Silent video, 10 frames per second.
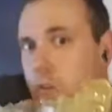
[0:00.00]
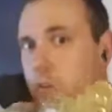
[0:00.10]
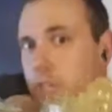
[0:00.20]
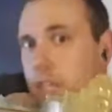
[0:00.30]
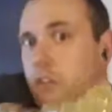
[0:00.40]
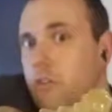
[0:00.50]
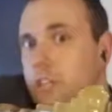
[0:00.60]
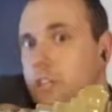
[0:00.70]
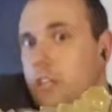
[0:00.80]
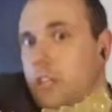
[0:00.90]
the
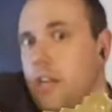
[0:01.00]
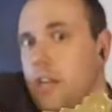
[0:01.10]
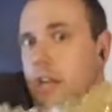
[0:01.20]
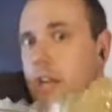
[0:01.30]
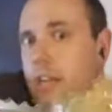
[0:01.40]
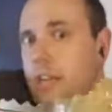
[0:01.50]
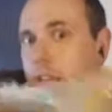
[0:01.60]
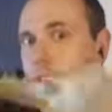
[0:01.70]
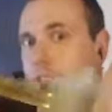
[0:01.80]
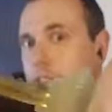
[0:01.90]
increments are, I
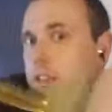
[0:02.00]
can